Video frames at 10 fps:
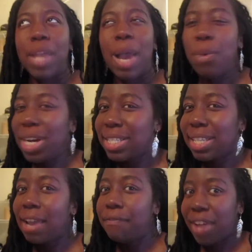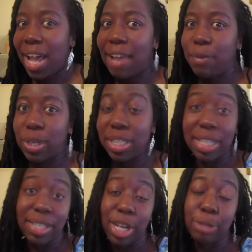I want to say five or
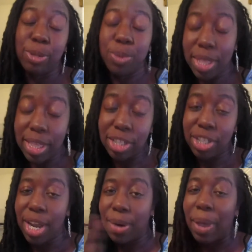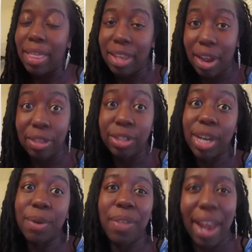six years between this channel and the other
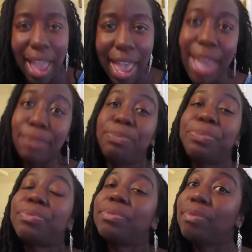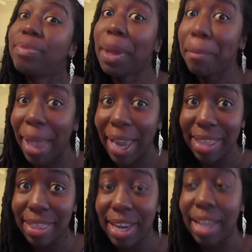channel I had back
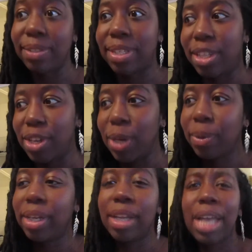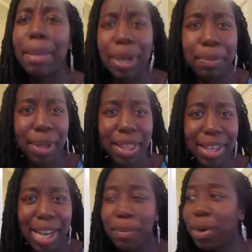in the day. So I said, you know what? I'm going to pull out the
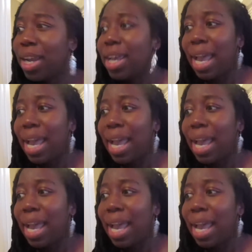camera.